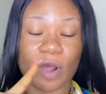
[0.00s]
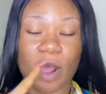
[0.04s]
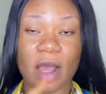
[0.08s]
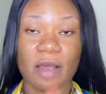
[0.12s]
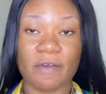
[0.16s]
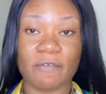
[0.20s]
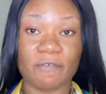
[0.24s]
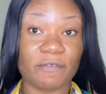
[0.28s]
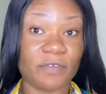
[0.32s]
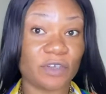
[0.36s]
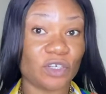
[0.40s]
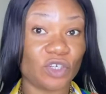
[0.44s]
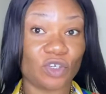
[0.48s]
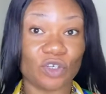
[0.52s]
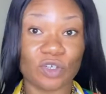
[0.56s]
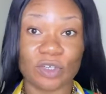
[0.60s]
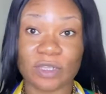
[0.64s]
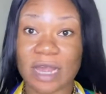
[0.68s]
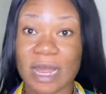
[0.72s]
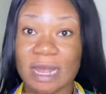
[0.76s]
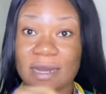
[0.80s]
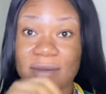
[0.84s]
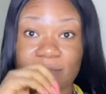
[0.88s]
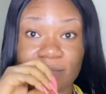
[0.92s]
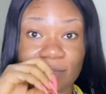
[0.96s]
have fish. It just
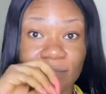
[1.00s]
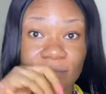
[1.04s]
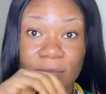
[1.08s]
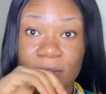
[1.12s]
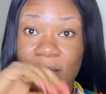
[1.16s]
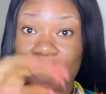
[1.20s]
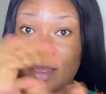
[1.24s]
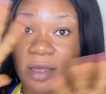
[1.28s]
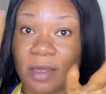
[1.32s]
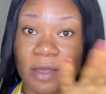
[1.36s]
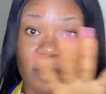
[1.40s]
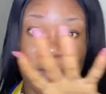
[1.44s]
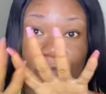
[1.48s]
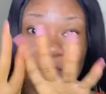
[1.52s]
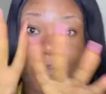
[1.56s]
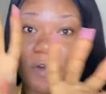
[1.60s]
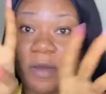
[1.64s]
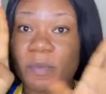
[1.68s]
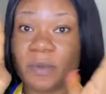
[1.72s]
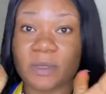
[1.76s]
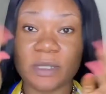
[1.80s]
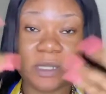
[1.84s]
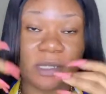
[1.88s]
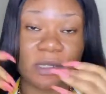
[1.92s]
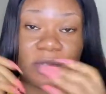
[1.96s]
had 4
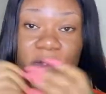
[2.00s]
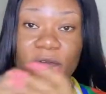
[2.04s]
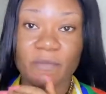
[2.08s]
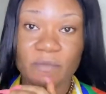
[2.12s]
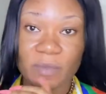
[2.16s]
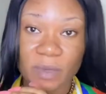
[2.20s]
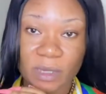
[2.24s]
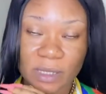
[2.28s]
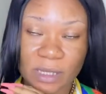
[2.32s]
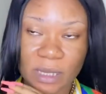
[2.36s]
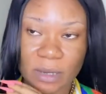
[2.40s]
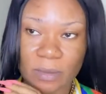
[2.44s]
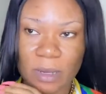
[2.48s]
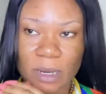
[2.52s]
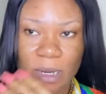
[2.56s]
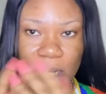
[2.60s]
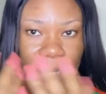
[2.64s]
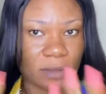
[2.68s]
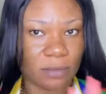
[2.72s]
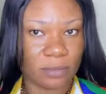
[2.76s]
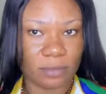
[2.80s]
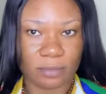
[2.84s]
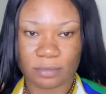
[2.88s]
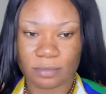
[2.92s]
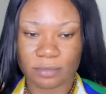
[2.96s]
pieces of meat. And we're
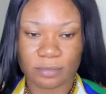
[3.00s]
like,